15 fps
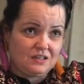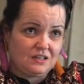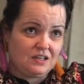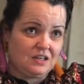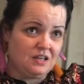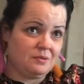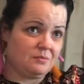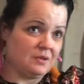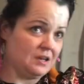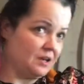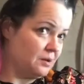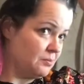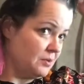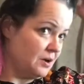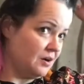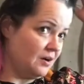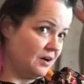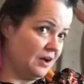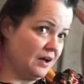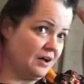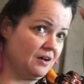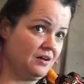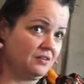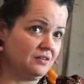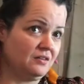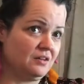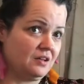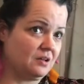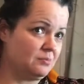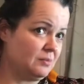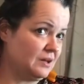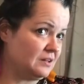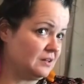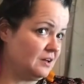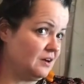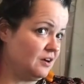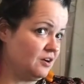keep getting a mirror out and looking back there